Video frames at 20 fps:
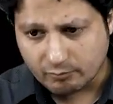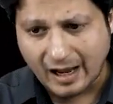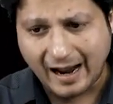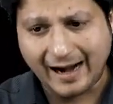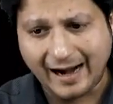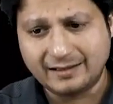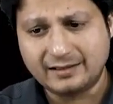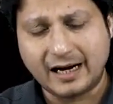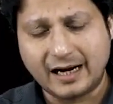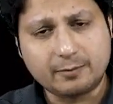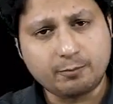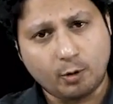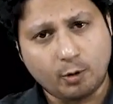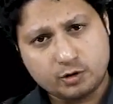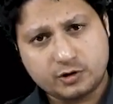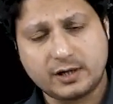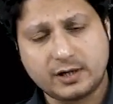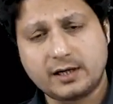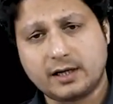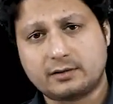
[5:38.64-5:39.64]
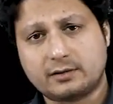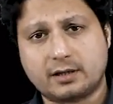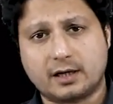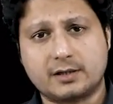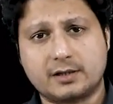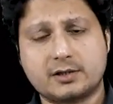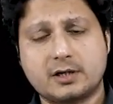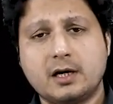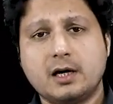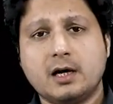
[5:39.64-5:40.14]
and that posterior
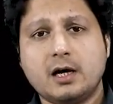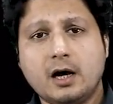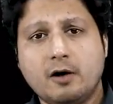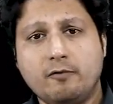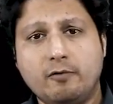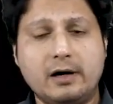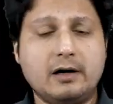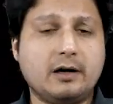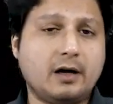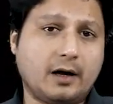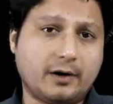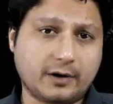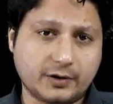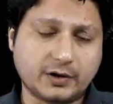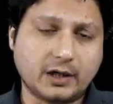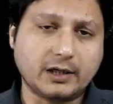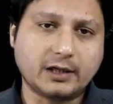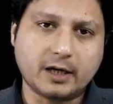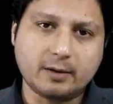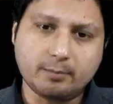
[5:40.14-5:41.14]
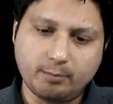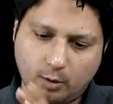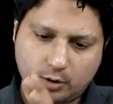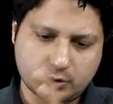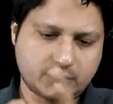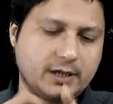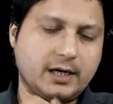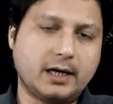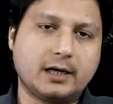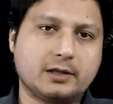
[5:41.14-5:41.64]
thrust will result in
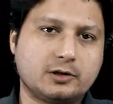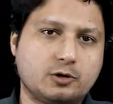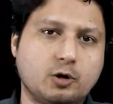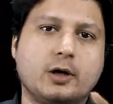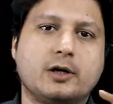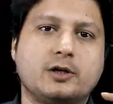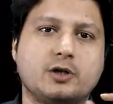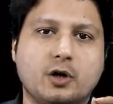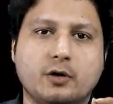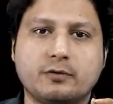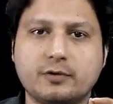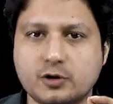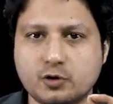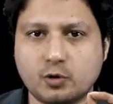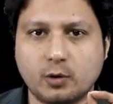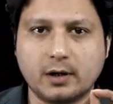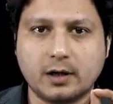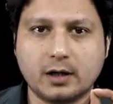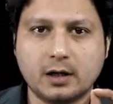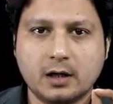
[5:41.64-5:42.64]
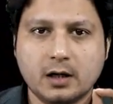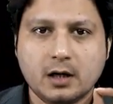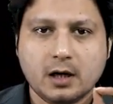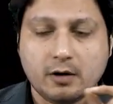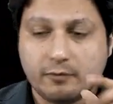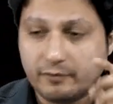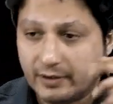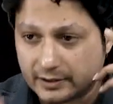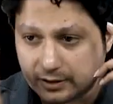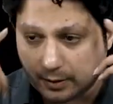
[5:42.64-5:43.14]
posterior dislocation of the shoulder,
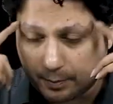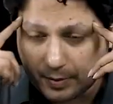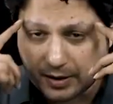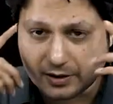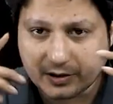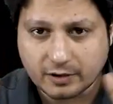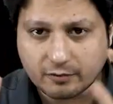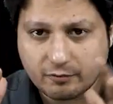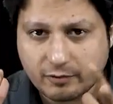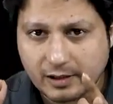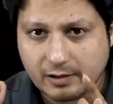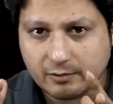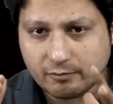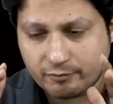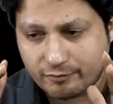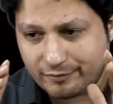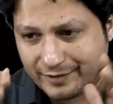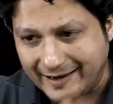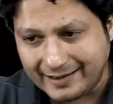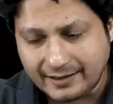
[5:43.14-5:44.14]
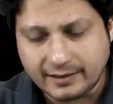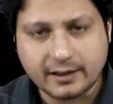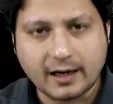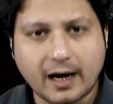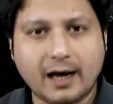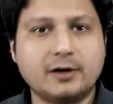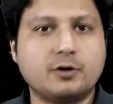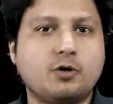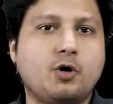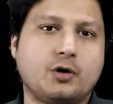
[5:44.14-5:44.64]
where the patient will vent
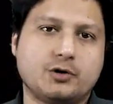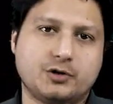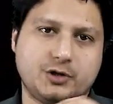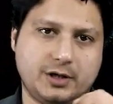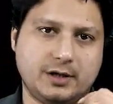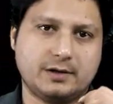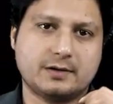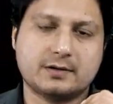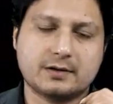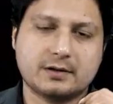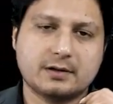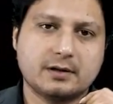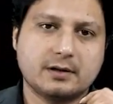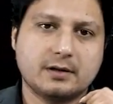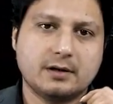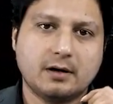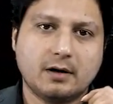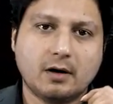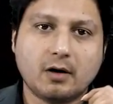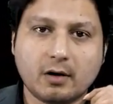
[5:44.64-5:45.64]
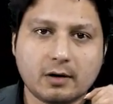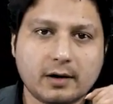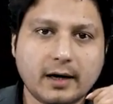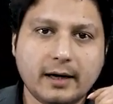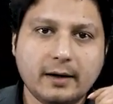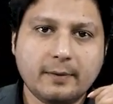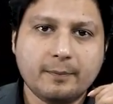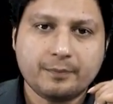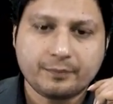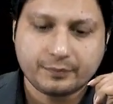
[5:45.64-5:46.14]
unconscious. All
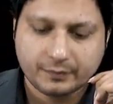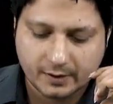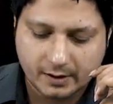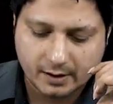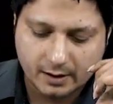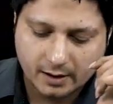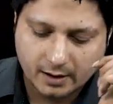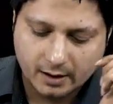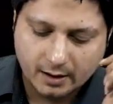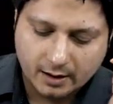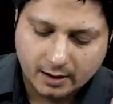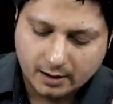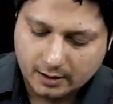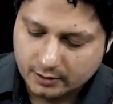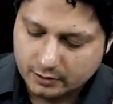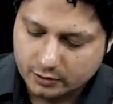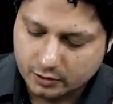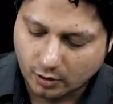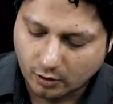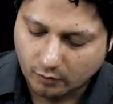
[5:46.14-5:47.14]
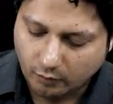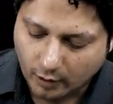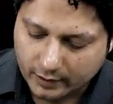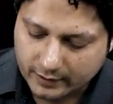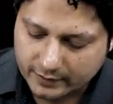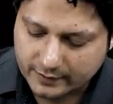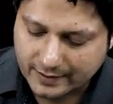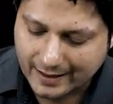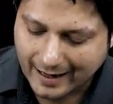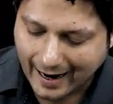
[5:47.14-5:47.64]
right. So what
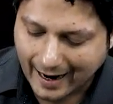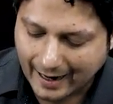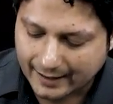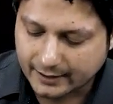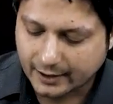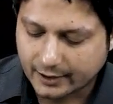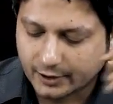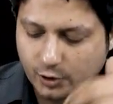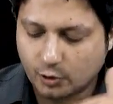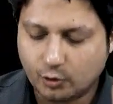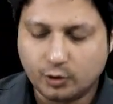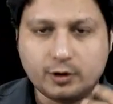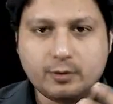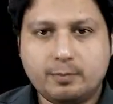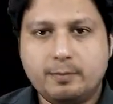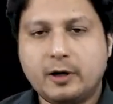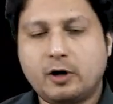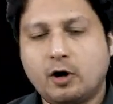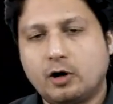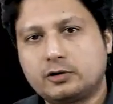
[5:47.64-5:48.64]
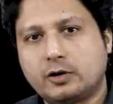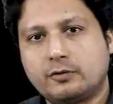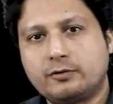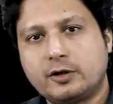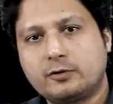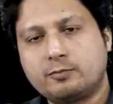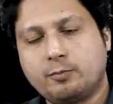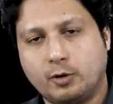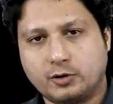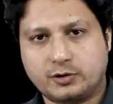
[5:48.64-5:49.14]
is the attitude because of
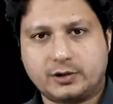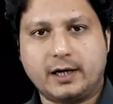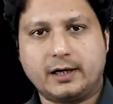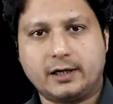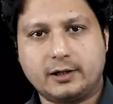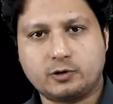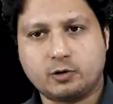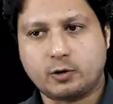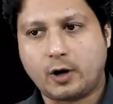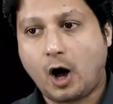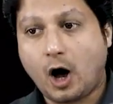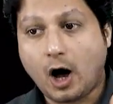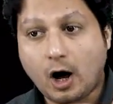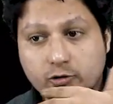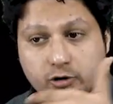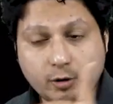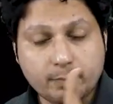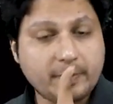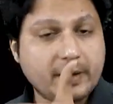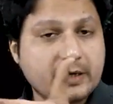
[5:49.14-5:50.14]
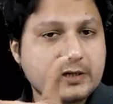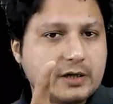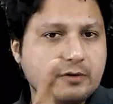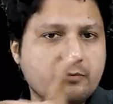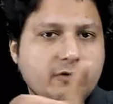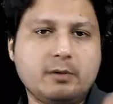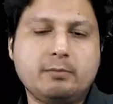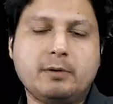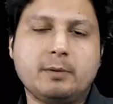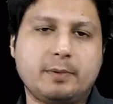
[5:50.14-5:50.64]
this posterior dislocation? How the patient
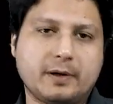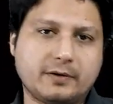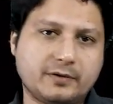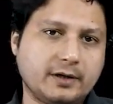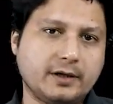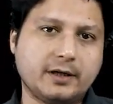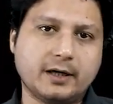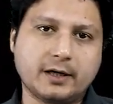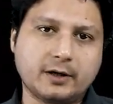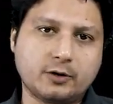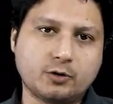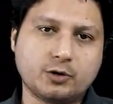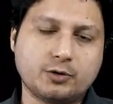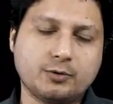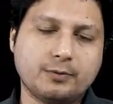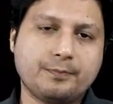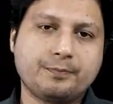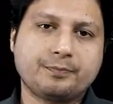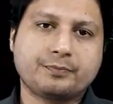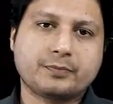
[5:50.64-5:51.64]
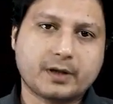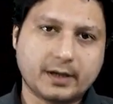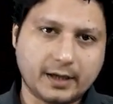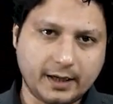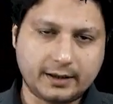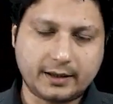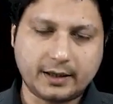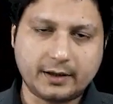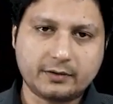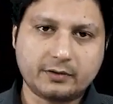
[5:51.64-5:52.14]
will be presenting to you?
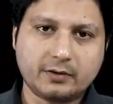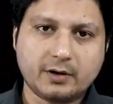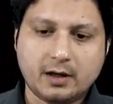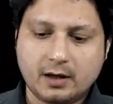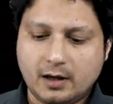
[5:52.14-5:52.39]
It is,